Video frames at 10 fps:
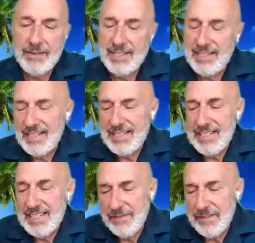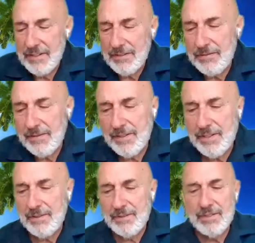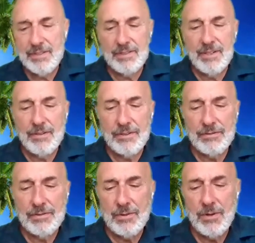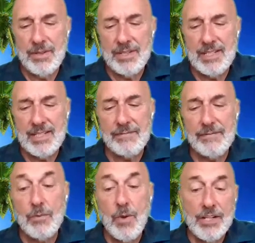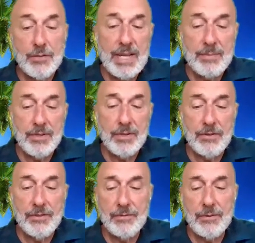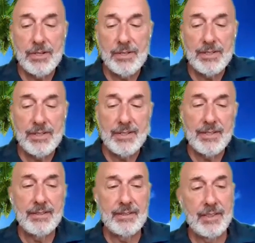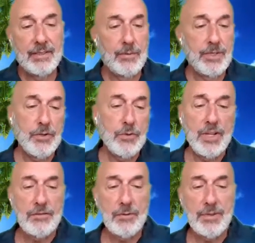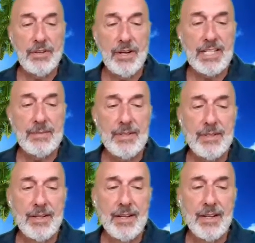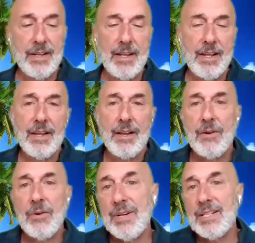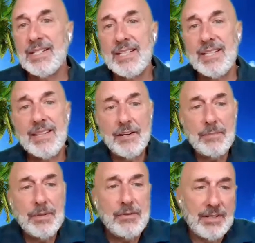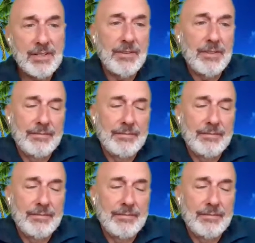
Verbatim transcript: Is, is it difficult for you to go through all this stuff and watch people go through it uh, of what you went through with your husband, or is it therapeutic for you?